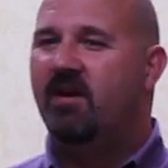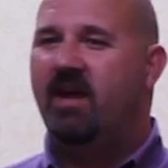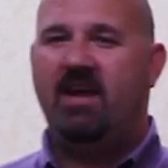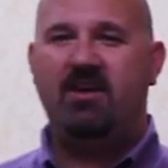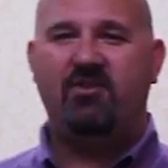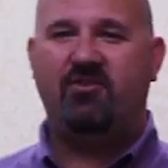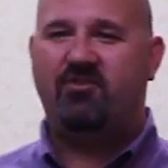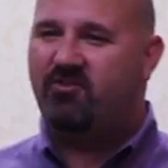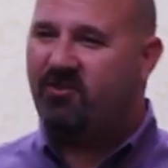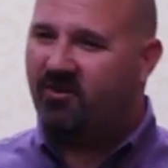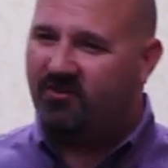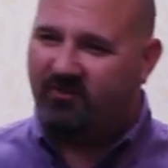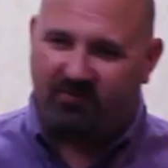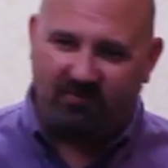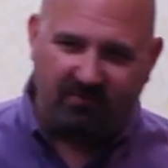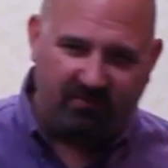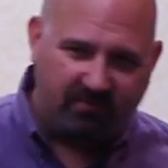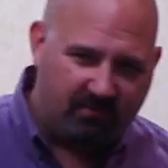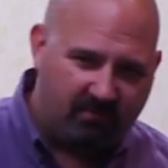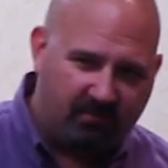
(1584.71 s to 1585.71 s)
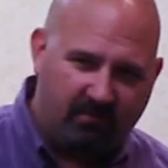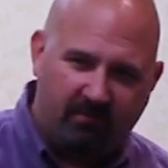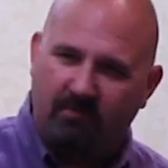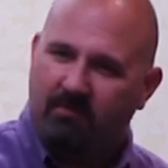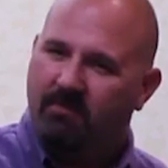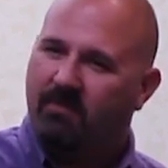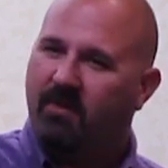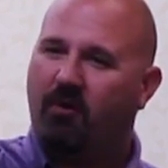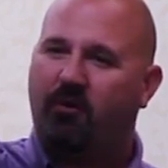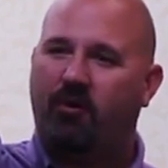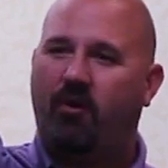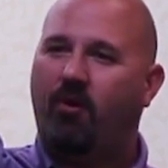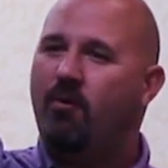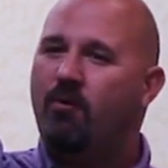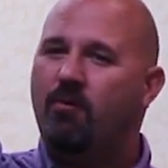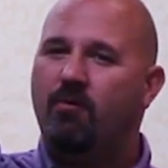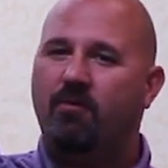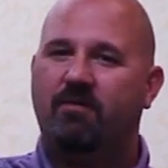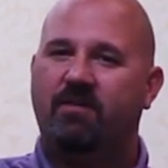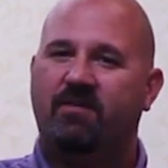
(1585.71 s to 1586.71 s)
It's just the
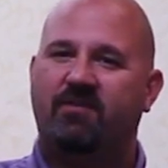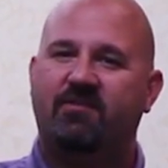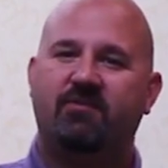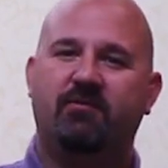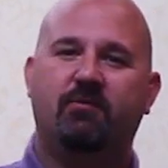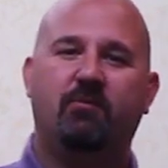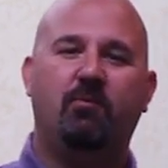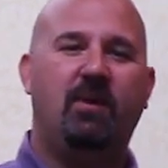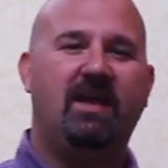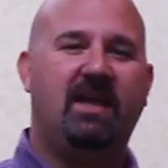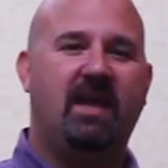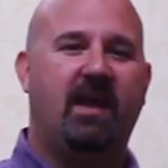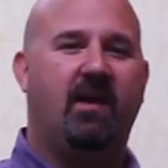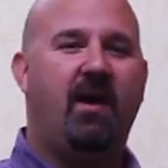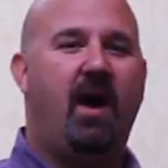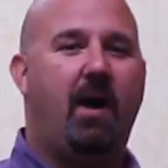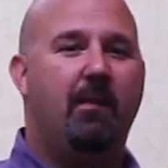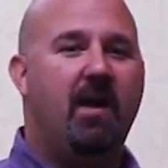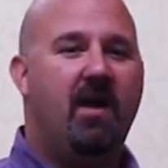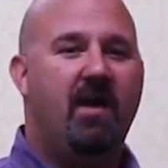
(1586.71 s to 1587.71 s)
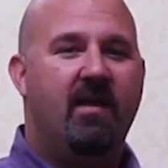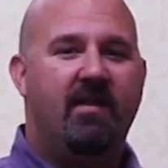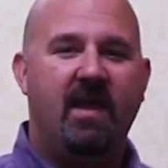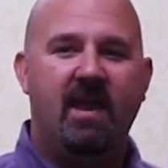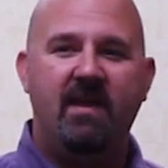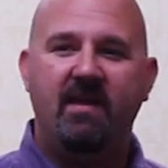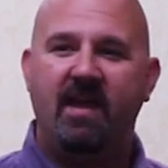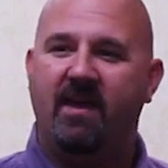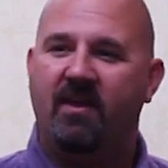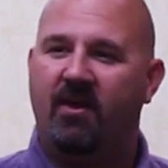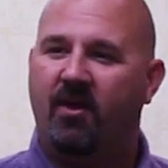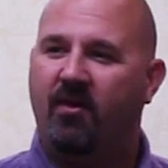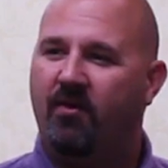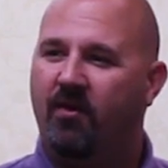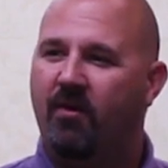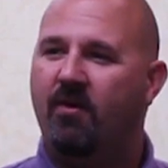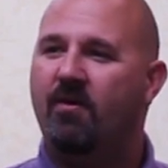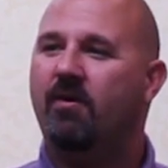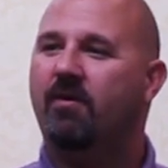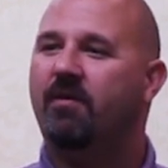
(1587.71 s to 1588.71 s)
curve is swinging up. They hit a
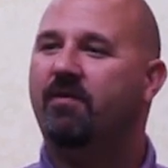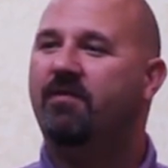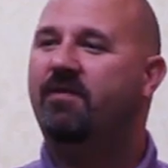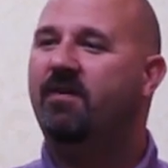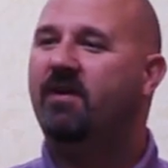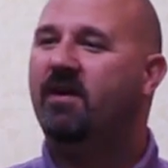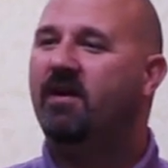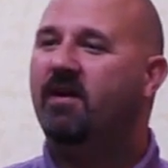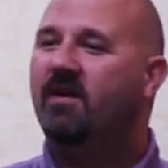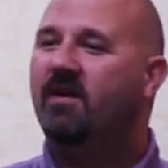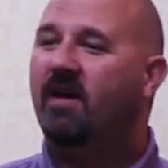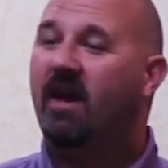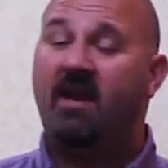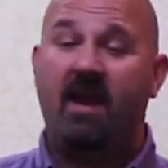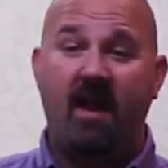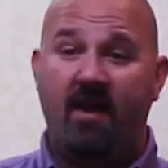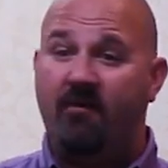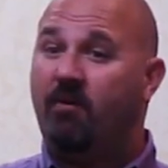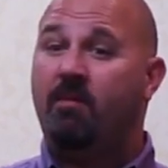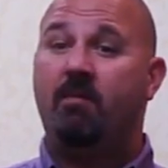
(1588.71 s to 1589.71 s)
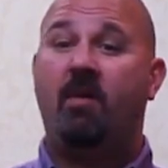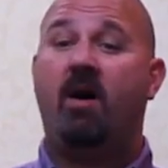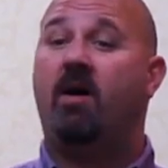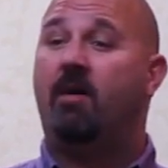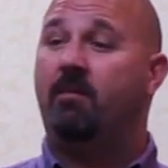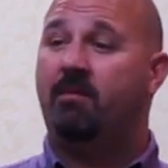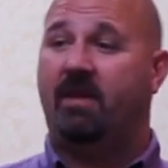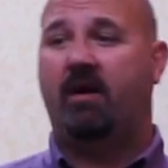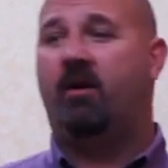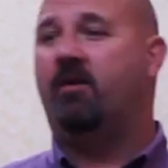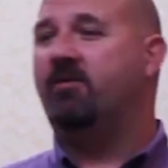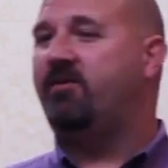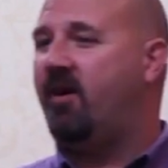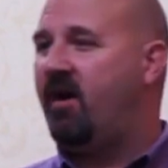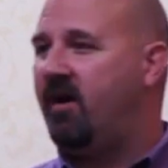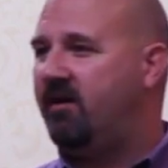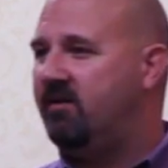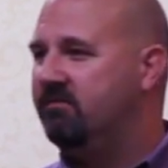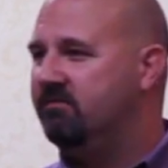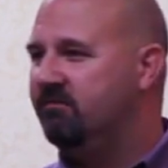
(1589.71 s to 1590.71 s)
nerve. And every mom, they all
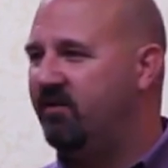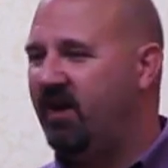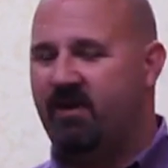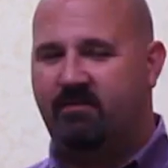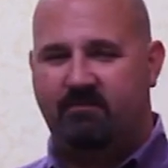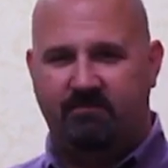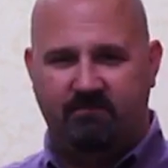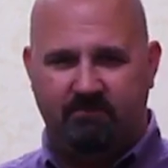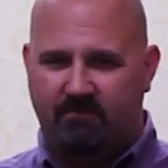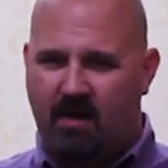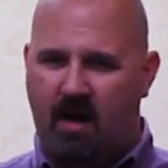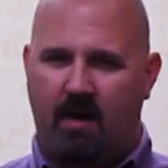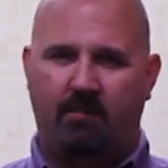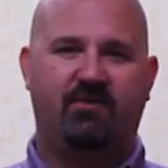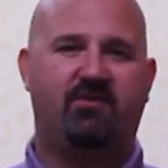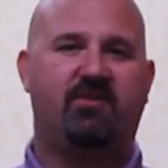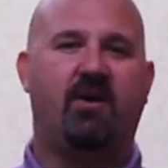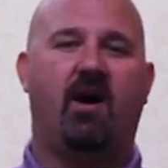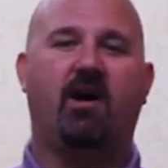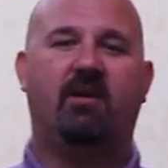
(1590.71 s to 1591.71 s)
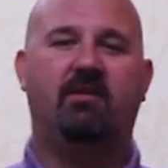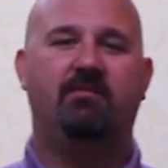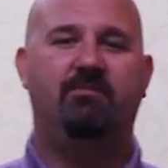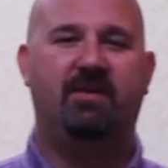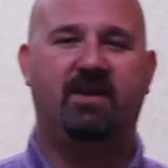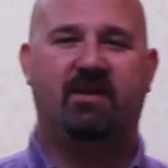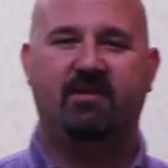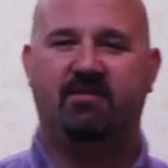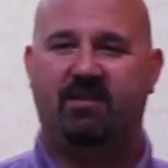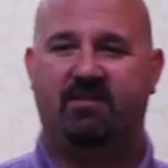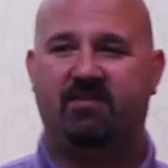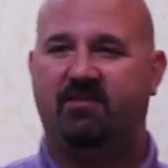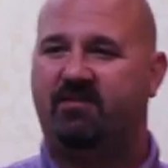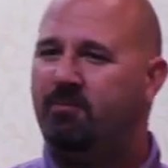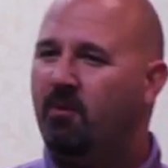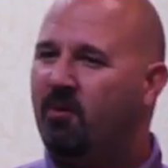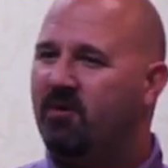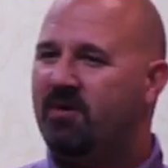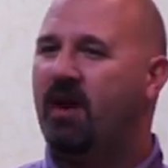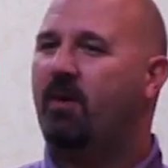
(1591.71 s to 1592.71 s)
talk, right? Moms talk, because it's a
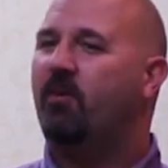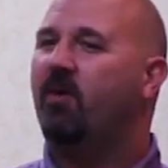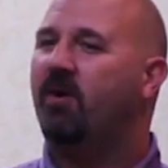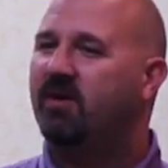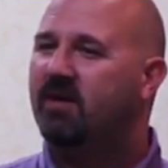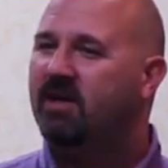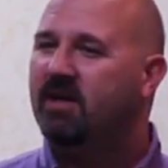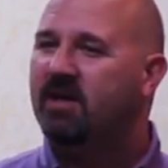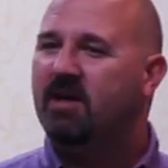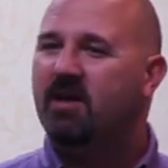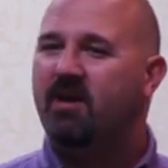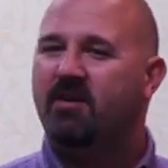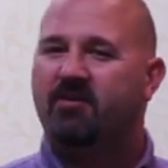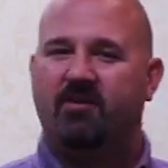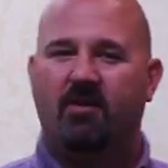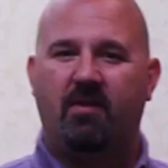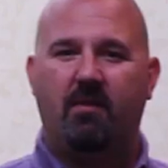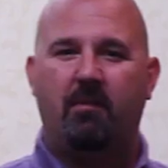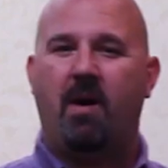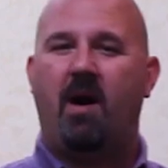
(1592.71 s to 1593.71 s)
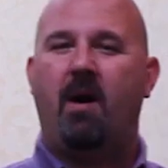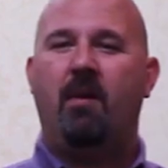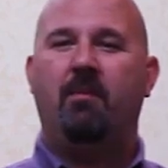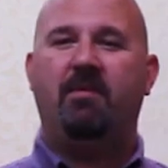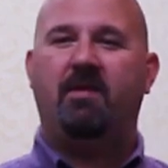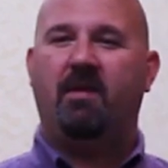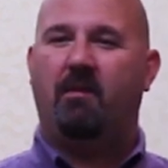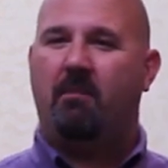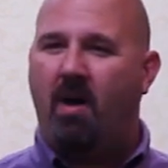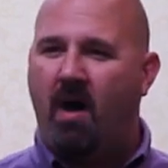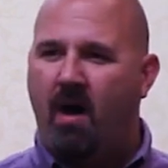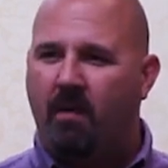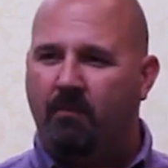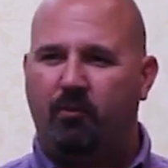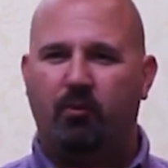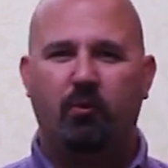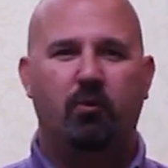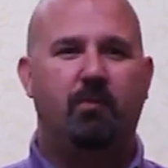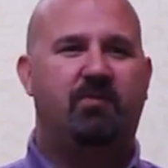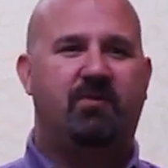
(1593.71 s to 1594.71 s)
sport network. So the mom and the
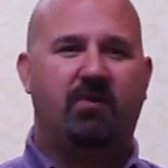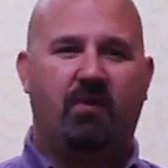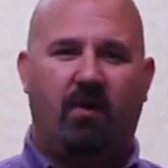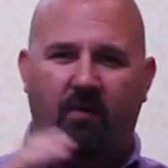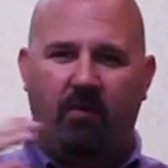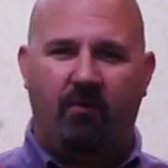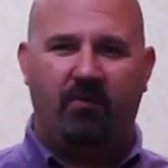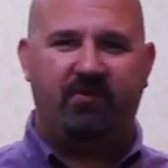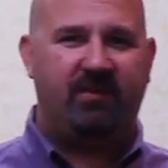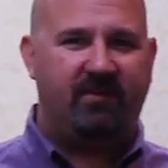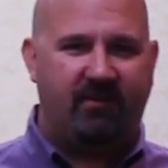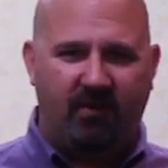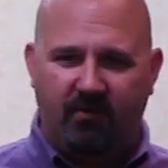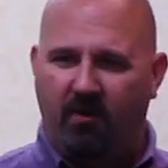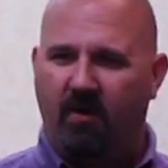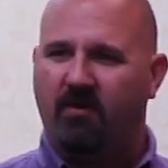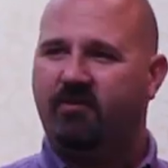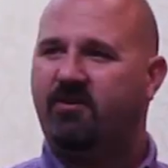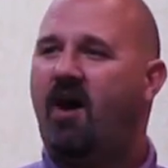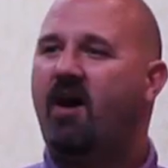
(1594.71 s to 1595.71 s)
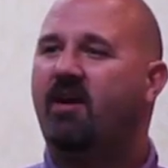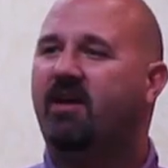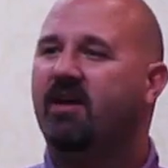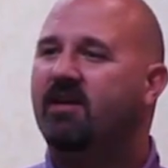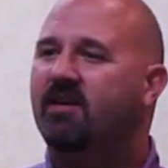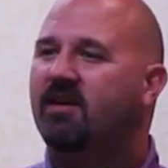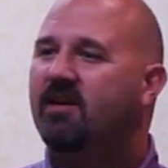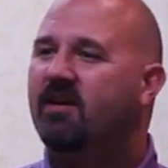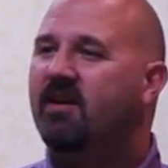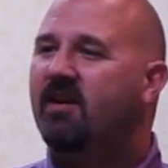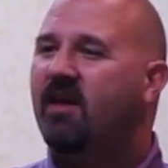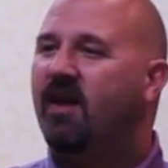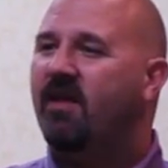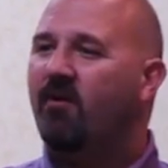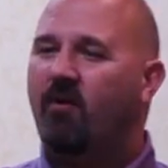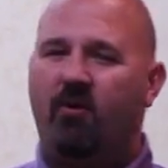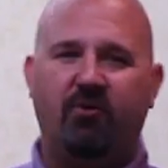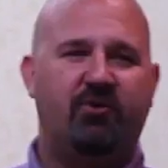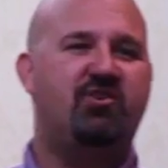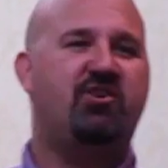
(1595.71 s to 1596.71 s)
mom groups and all those things, they're all talking.
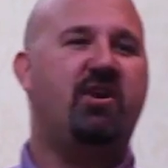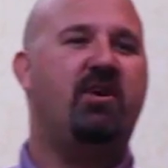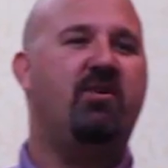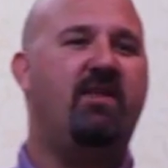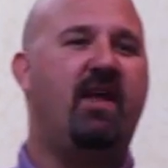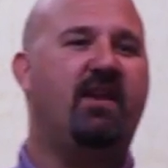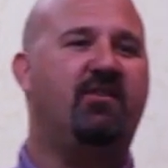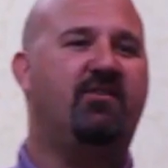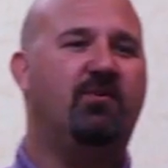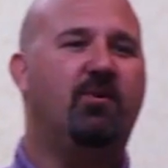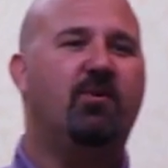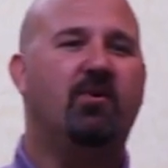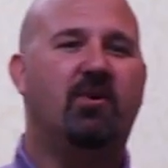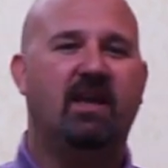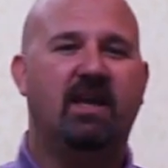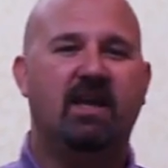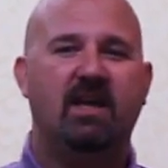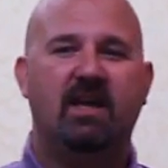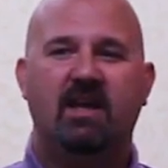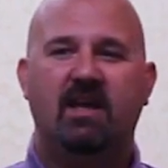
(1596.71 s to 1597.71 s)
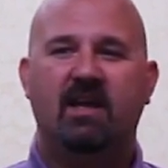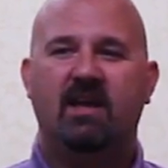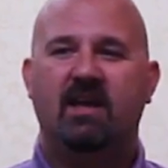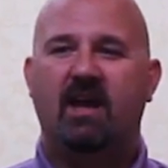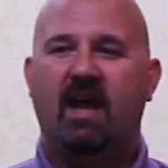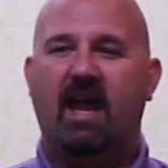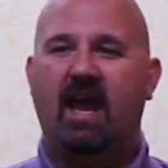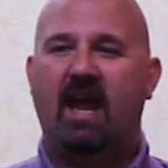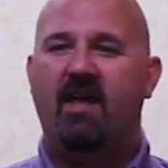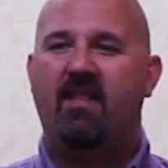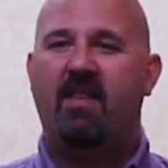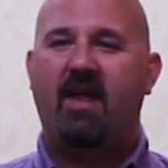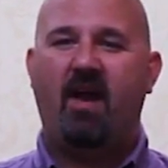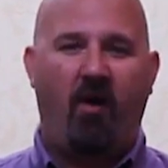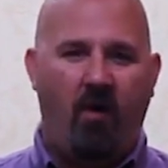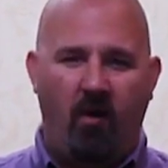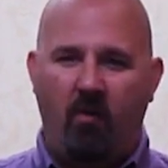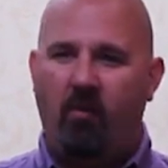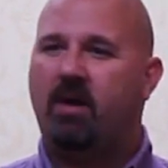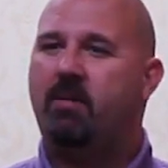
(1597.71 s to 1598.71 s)
And they're all sharing that story. And they
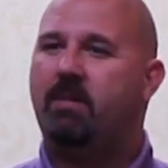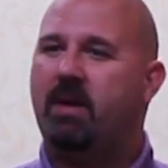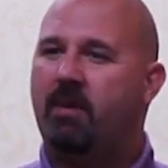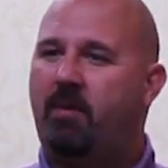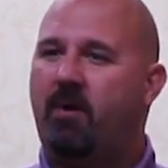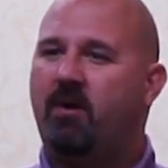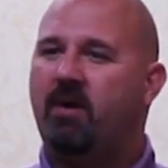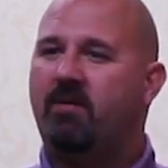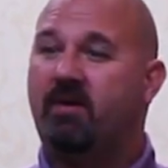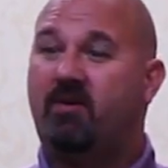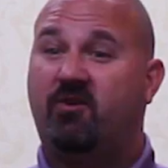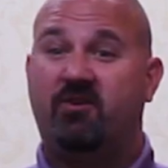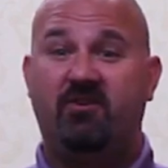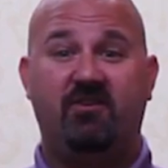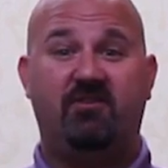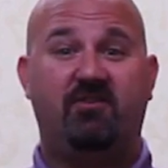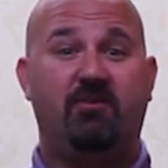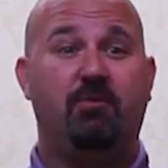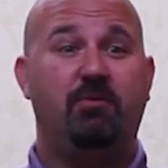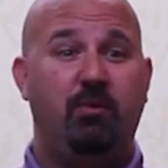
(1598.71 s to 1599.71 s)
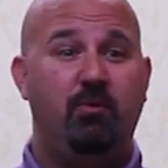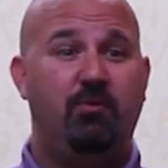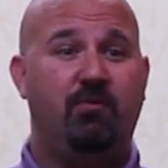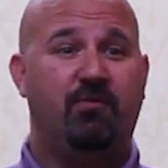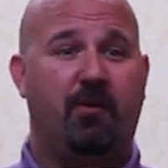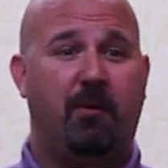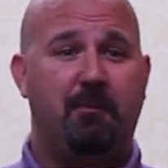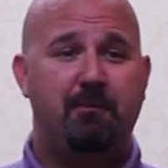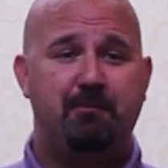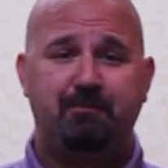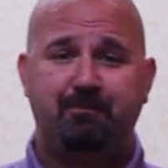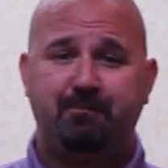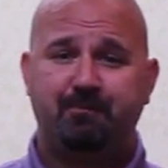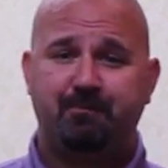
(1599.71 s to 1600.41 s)
all want to be a part of it because it's so useful.